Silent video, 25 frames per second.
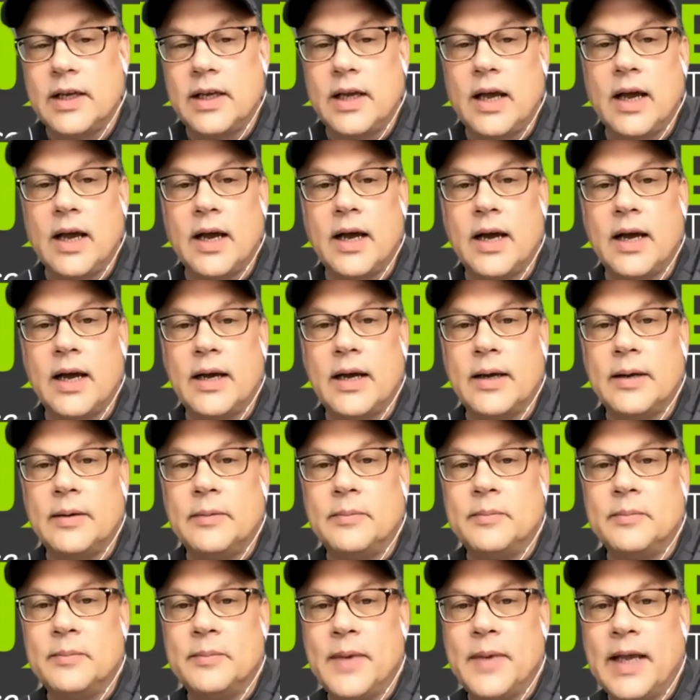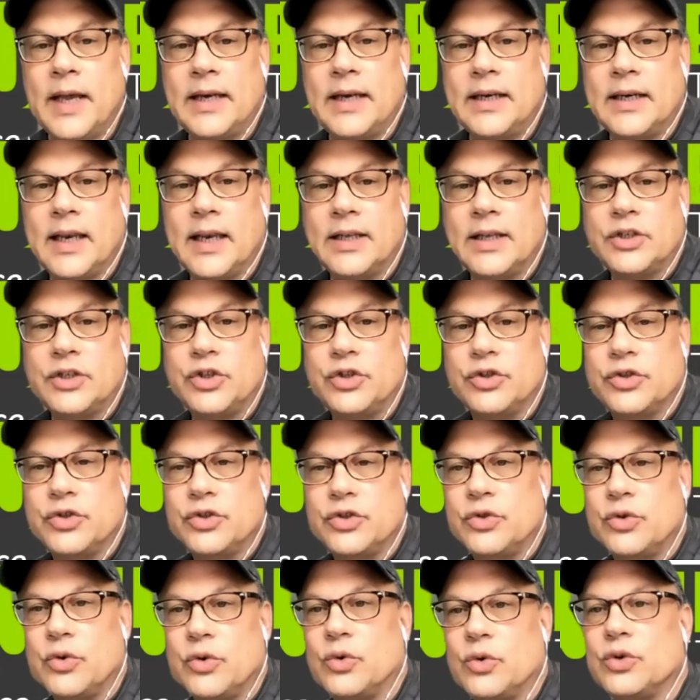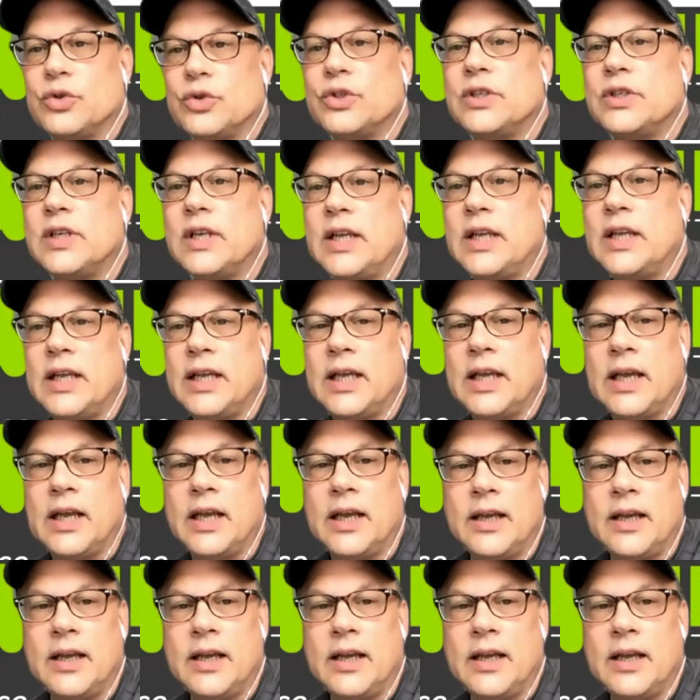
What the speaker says: and unless you're sourcing